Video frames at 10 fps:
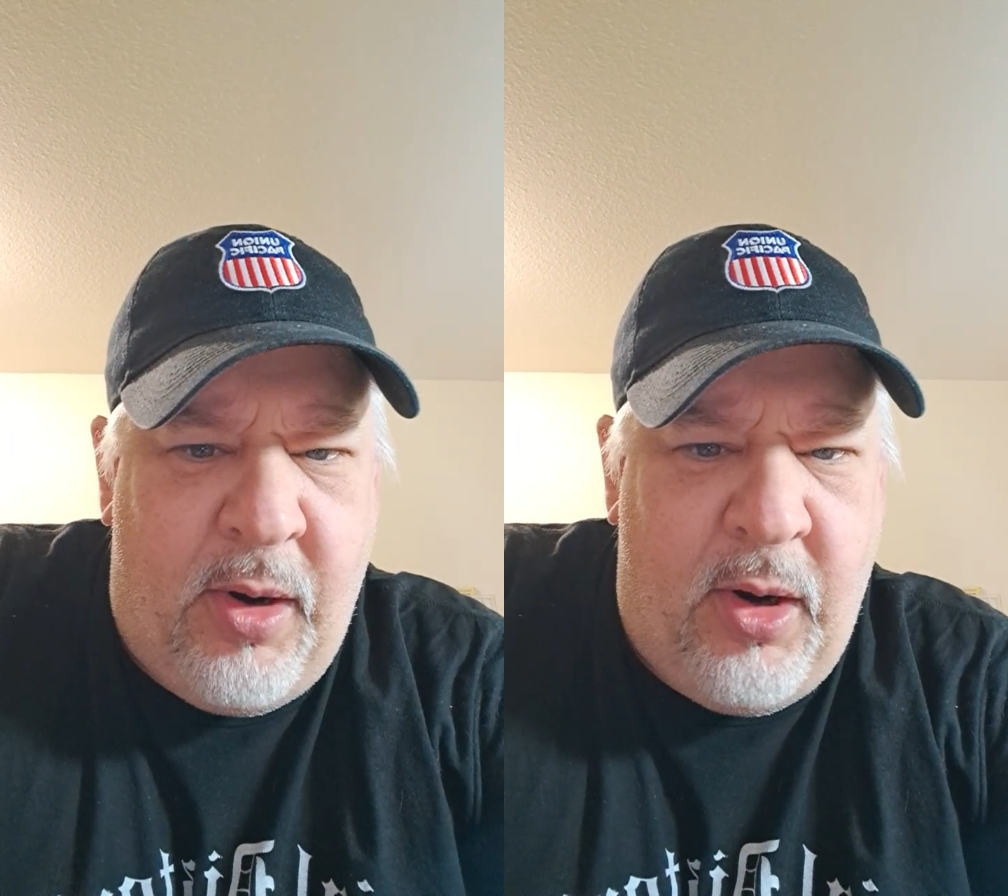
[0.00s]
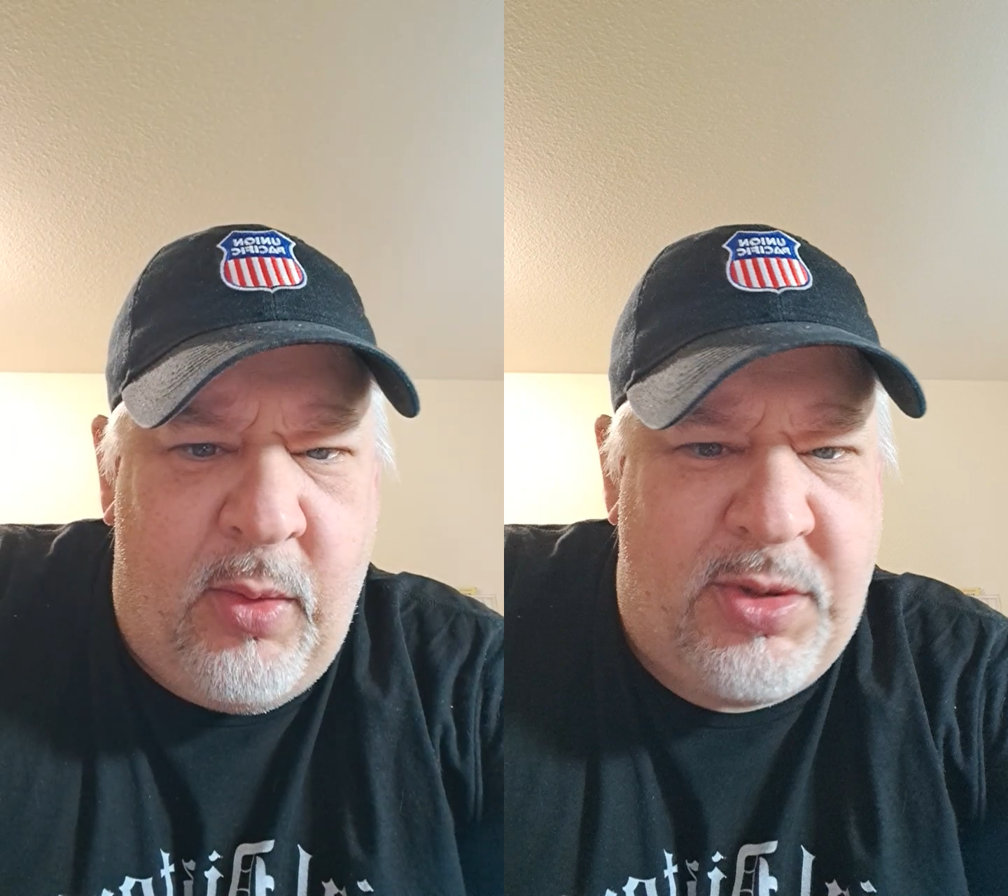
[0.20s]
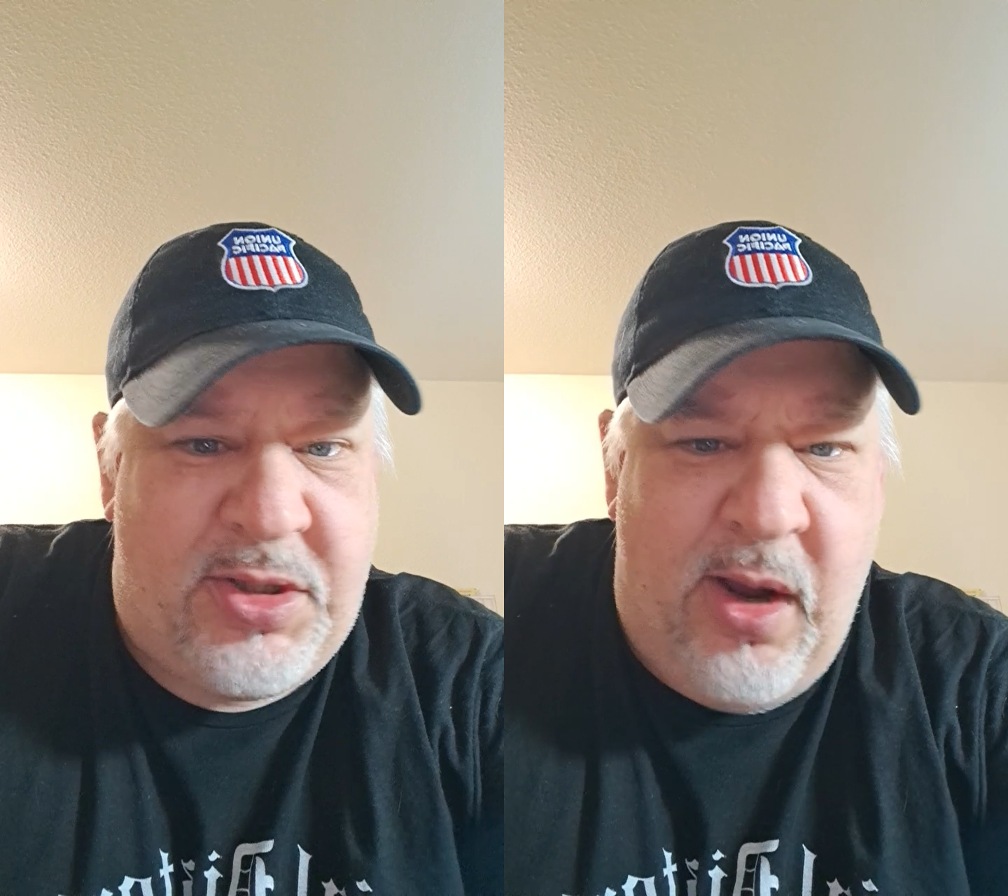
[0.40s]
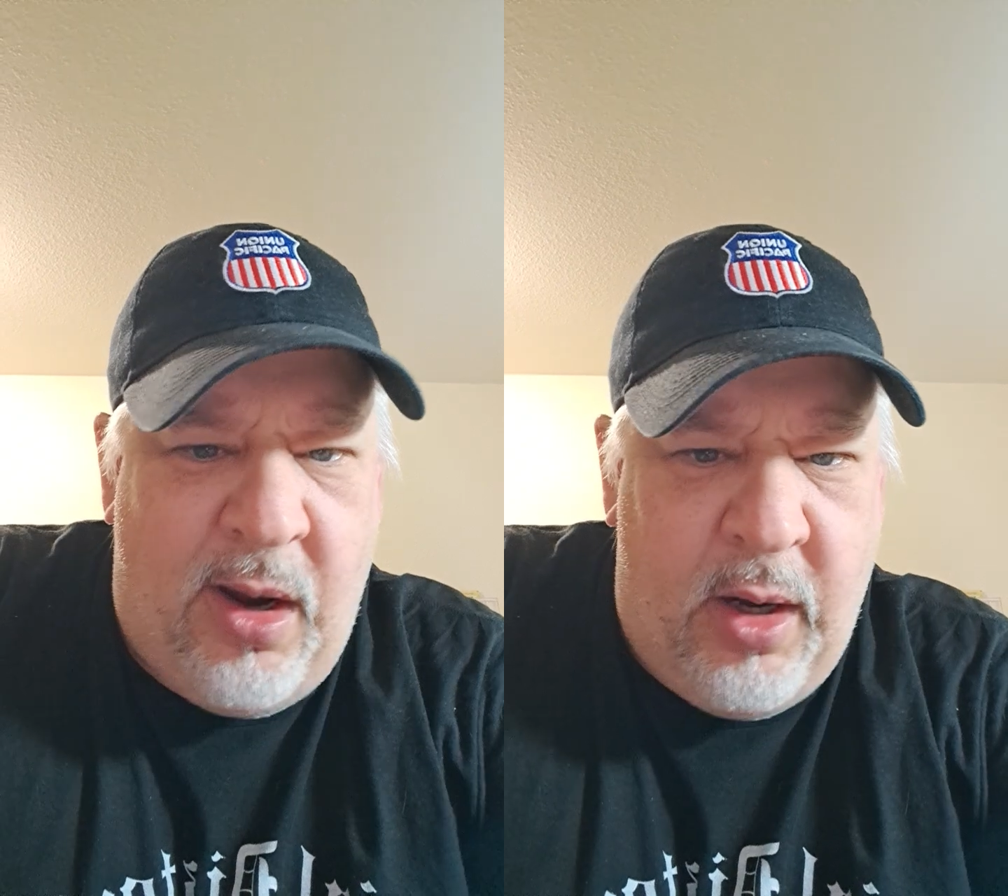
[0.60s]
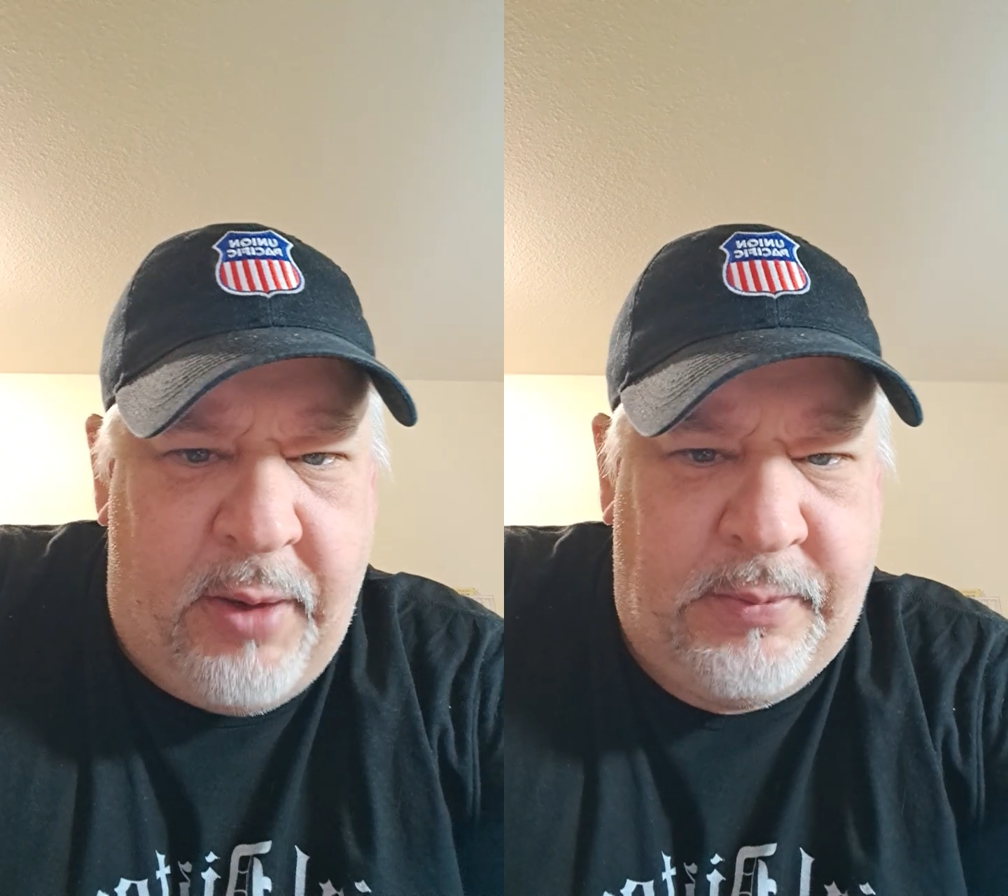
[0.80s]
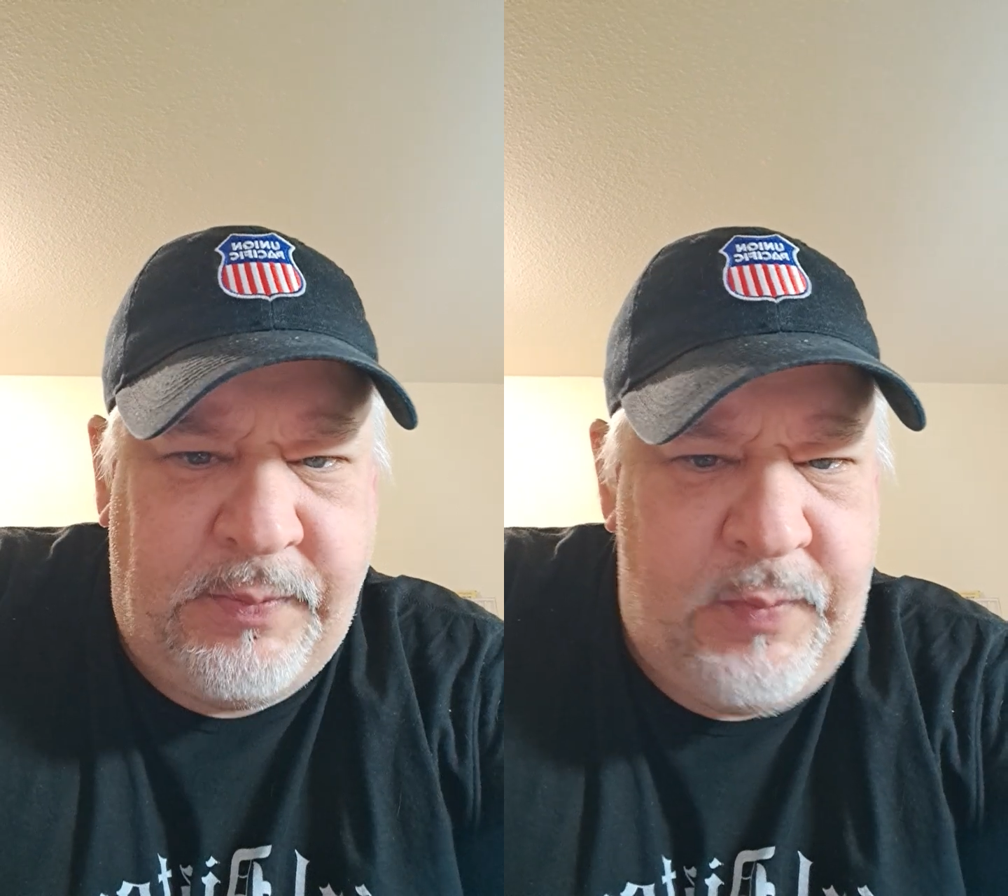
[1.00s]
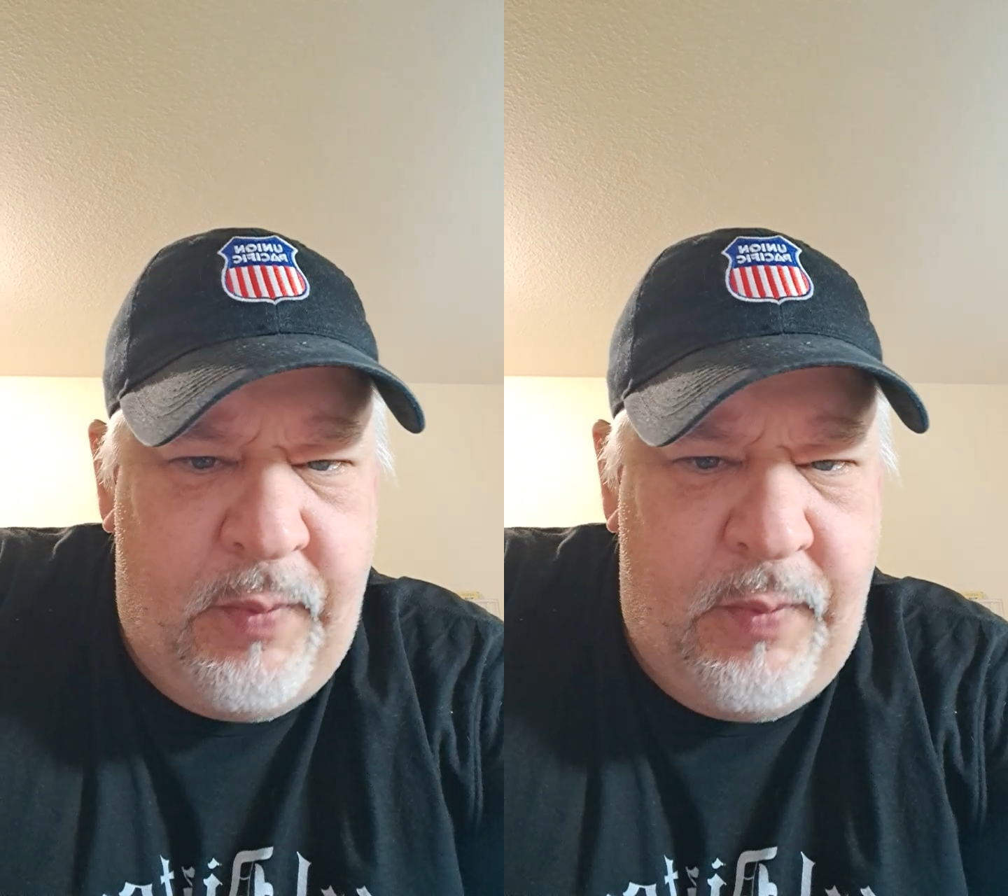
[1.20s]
bar was gone.